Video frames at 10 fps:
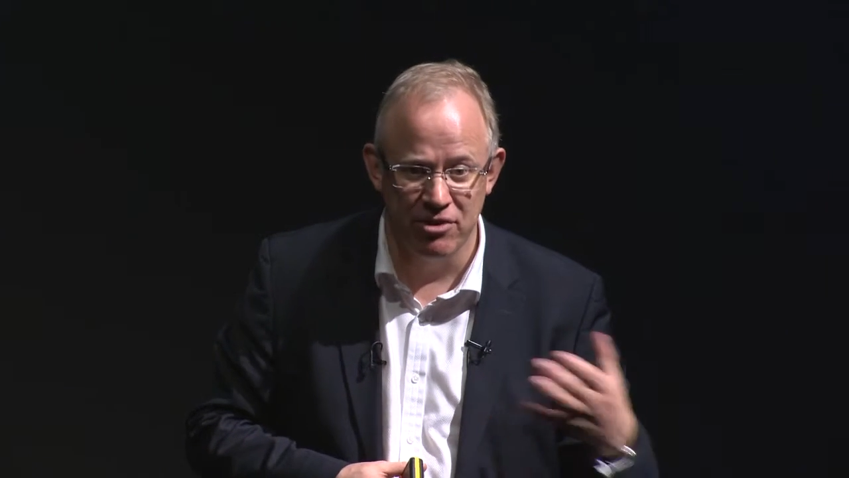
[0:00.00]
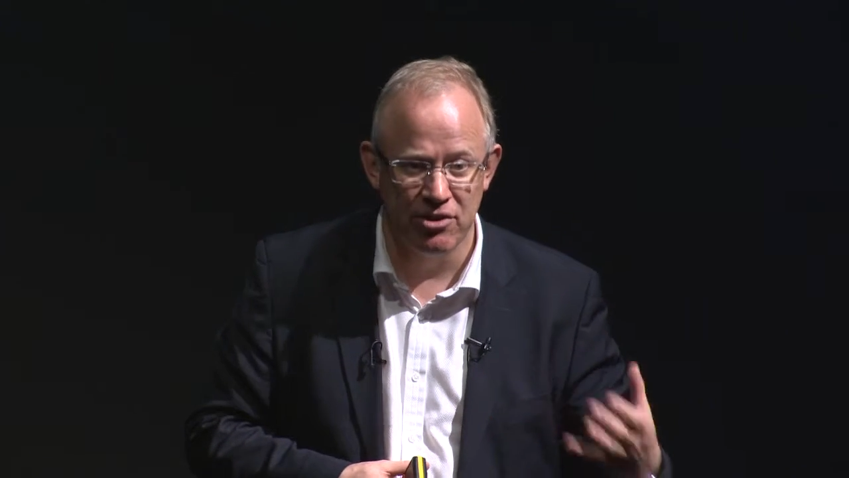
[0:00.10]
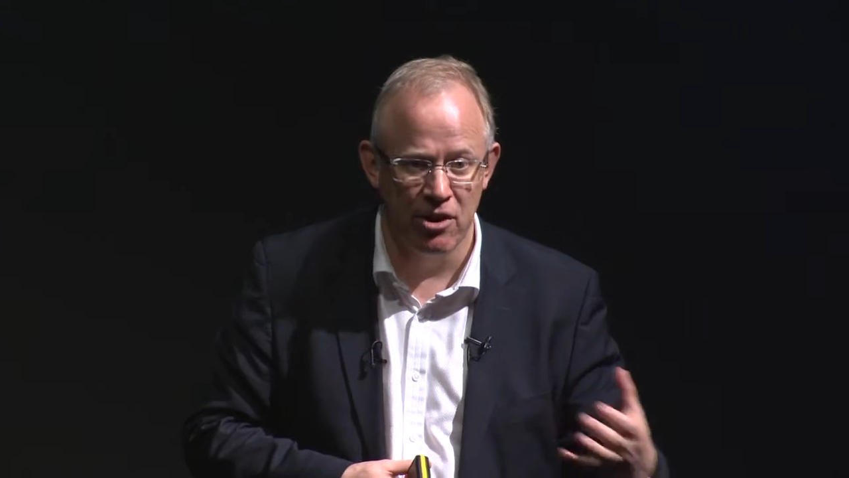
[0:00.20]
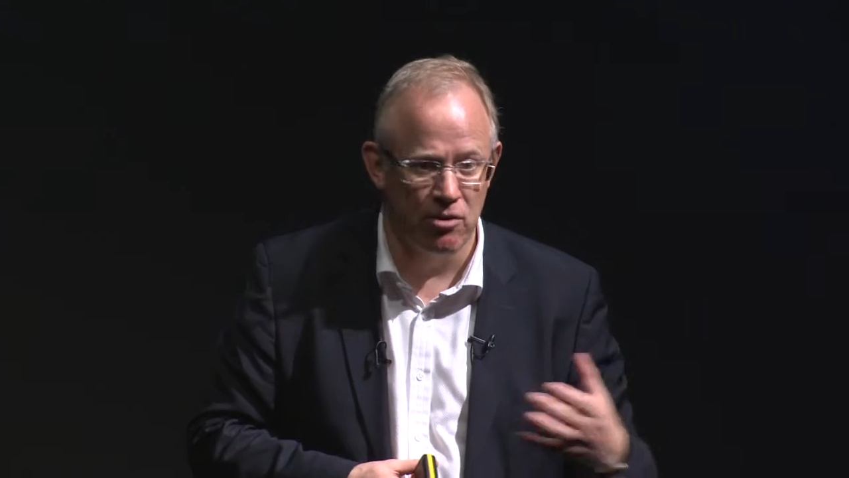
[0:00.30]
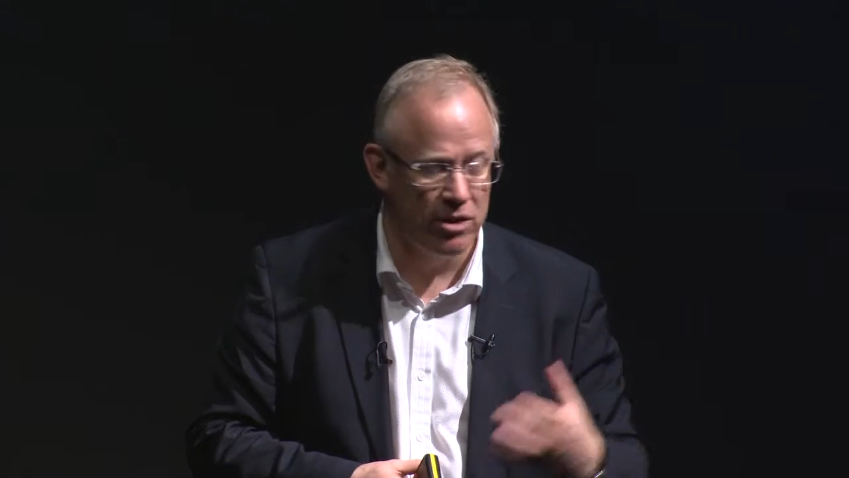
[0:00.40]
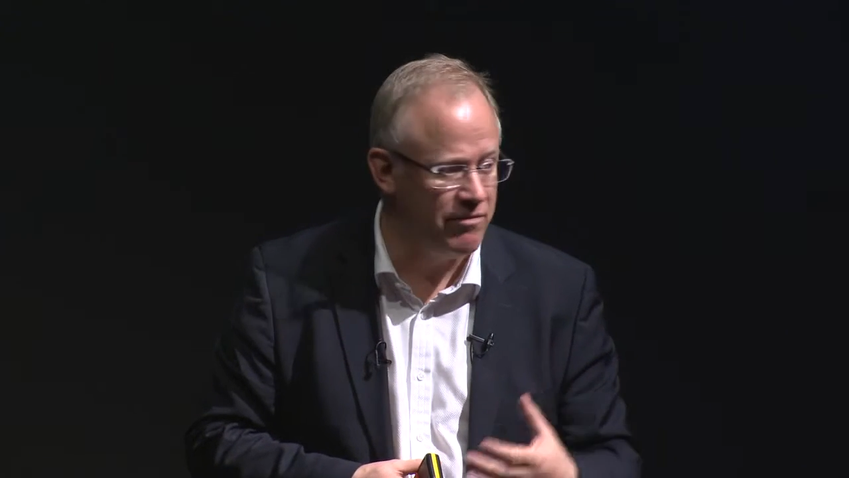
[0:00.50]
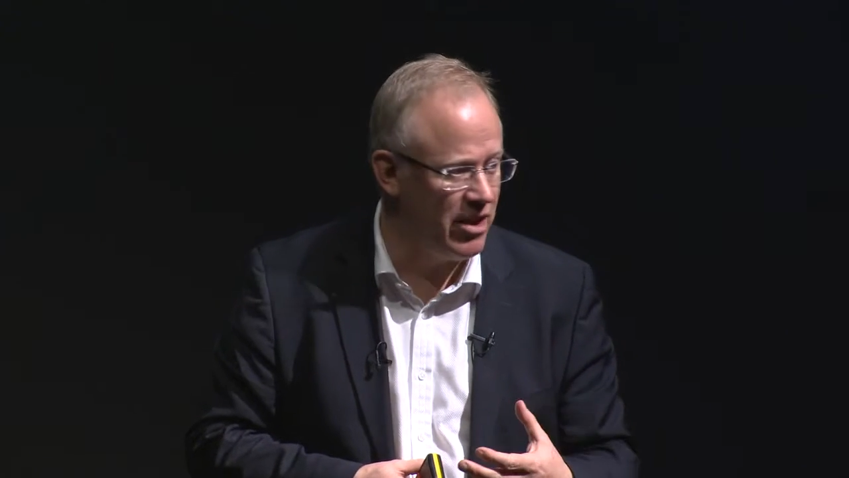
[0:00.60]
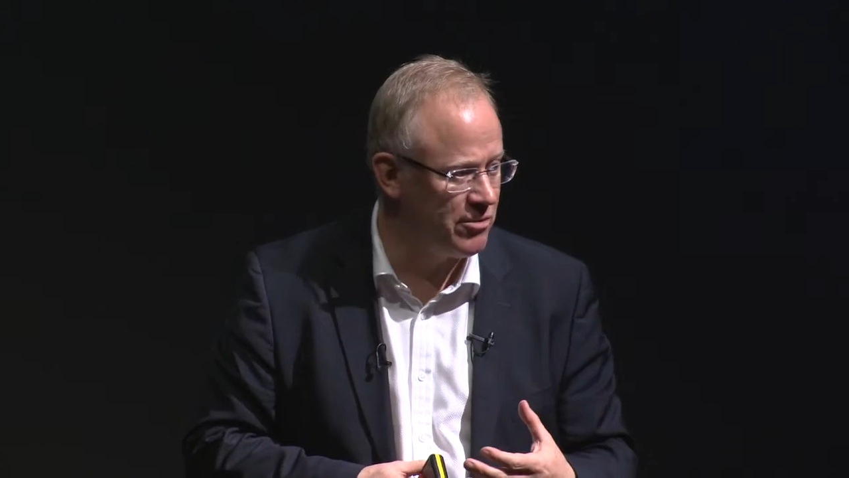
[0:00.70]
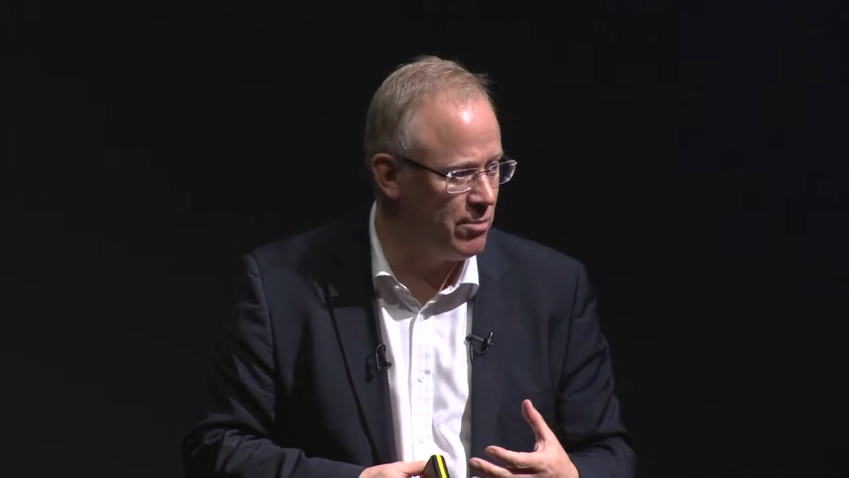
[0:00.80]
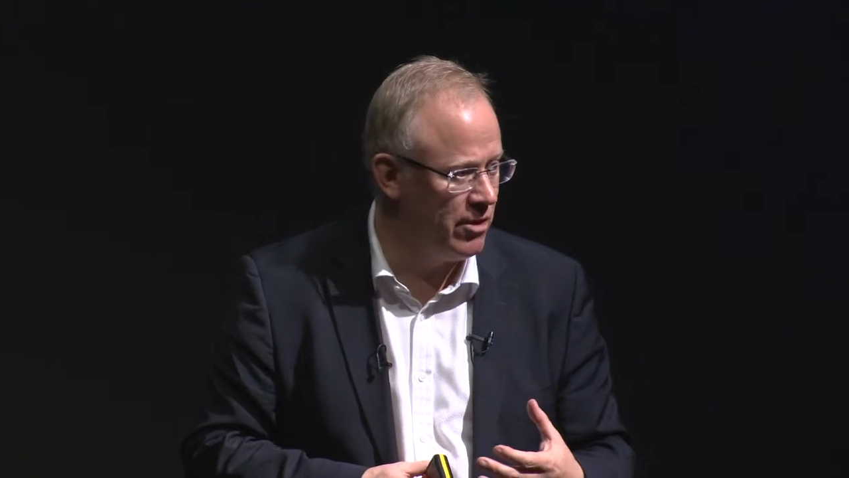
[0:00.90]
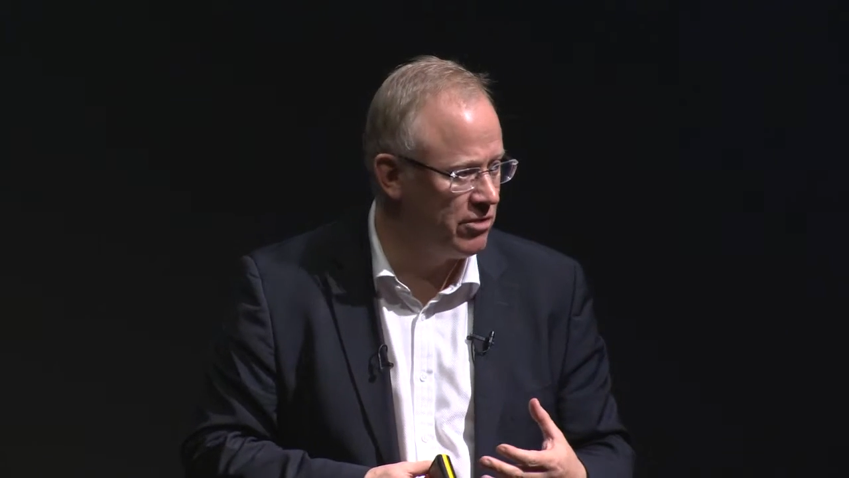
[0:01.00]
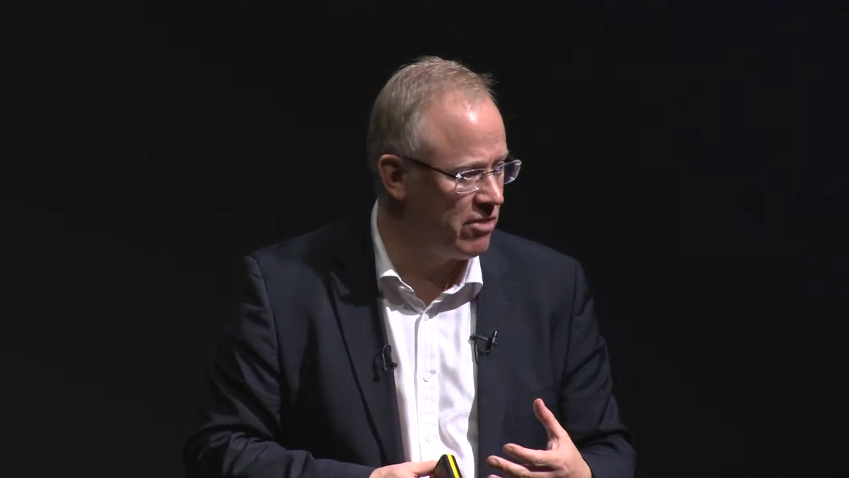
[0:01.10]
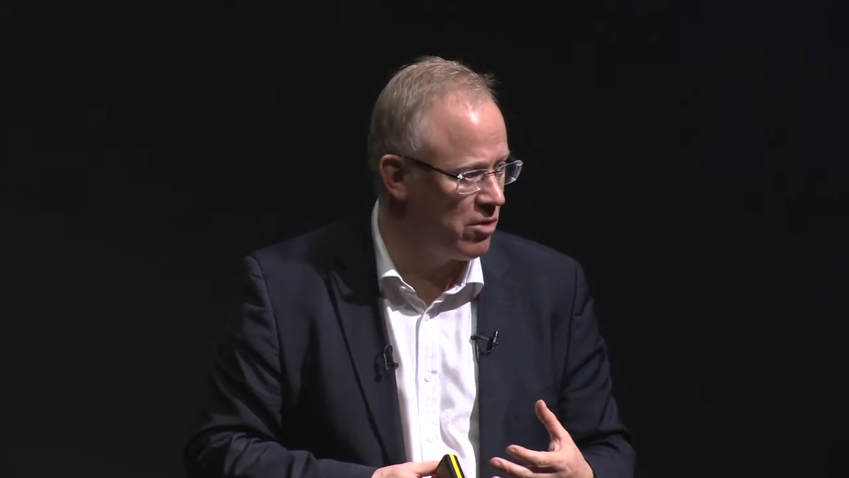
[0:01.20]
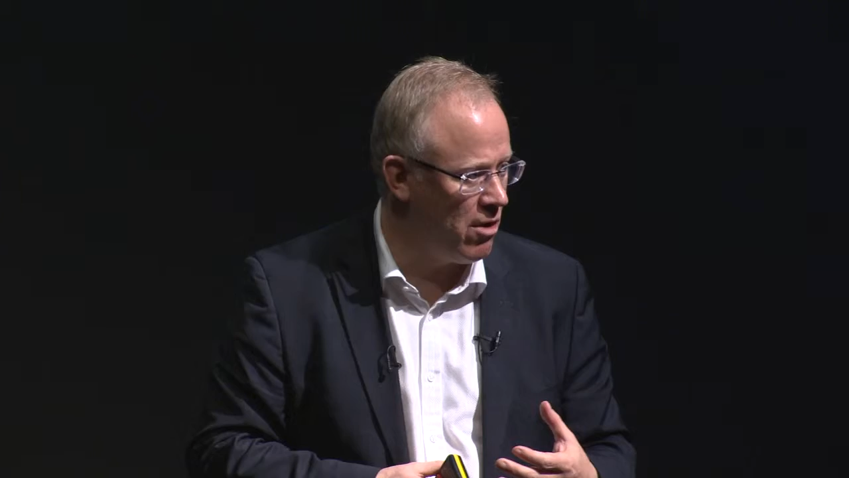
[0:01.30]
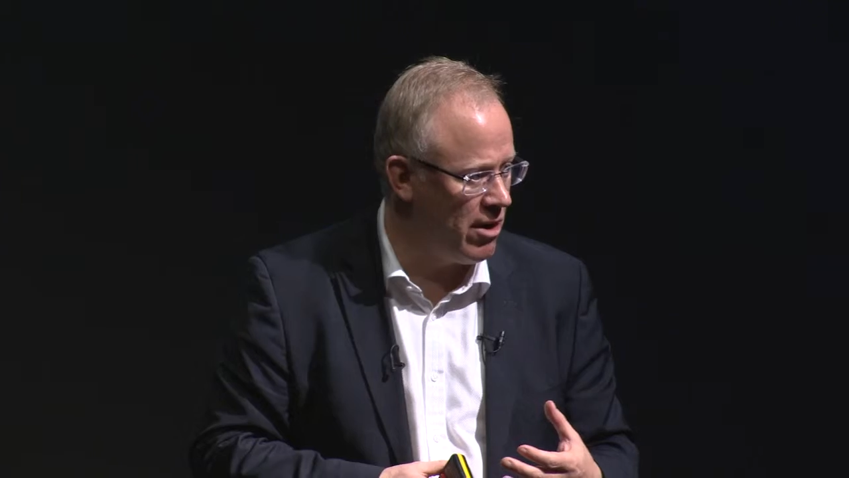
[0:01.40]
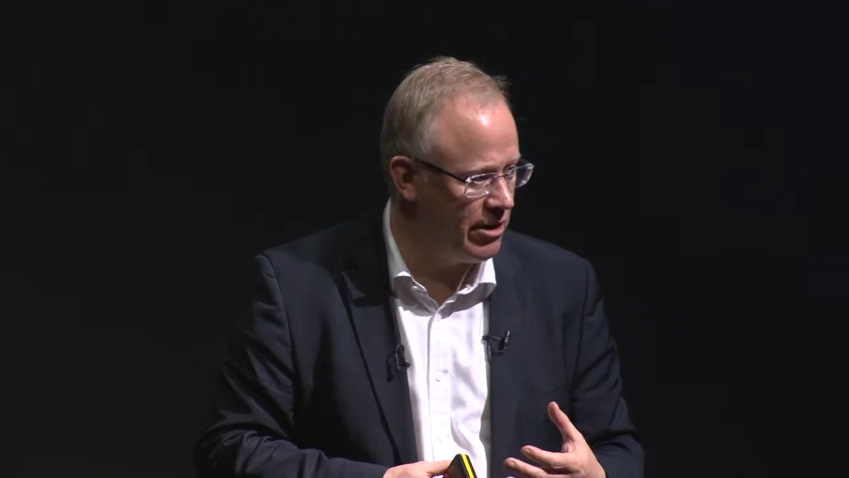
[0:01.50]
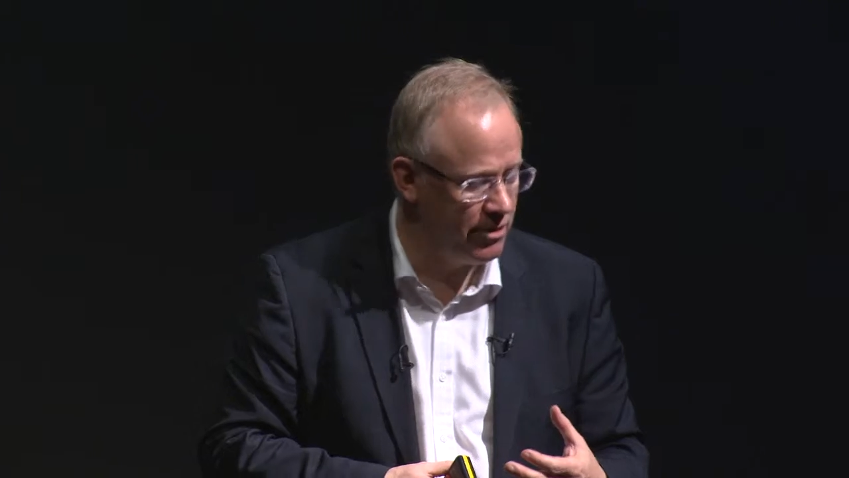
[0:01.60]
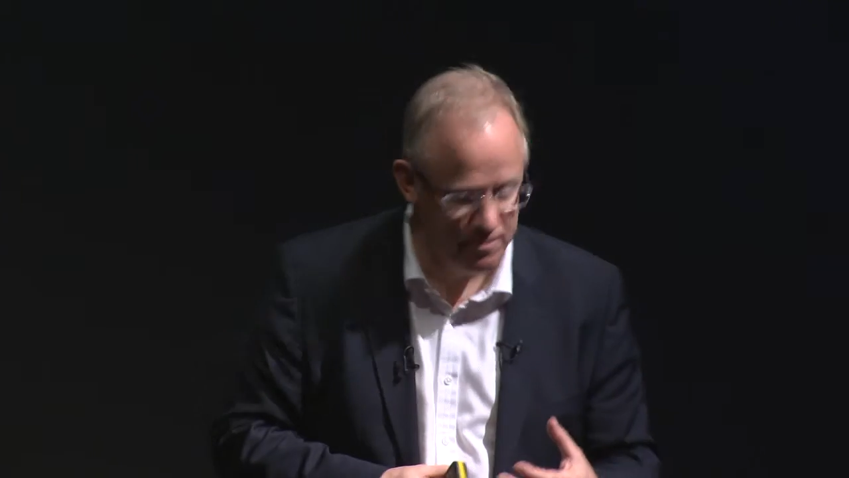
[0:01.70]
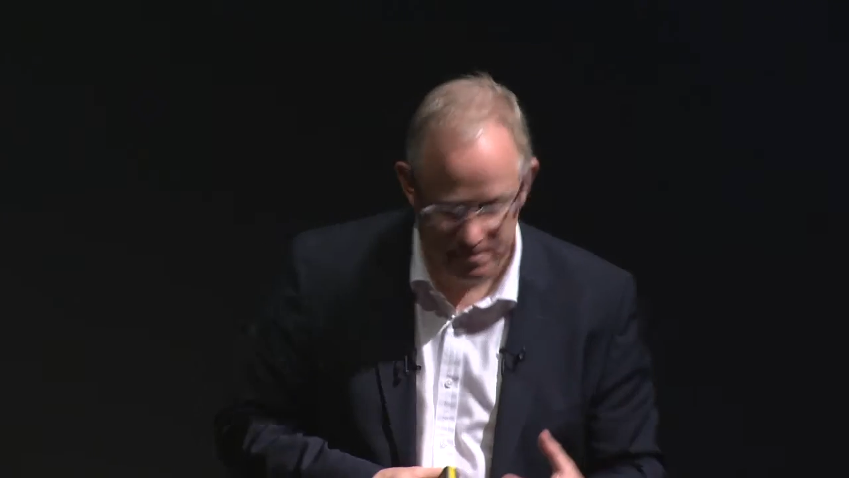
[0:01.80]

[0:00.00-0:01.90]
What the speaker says: return on investment that's required.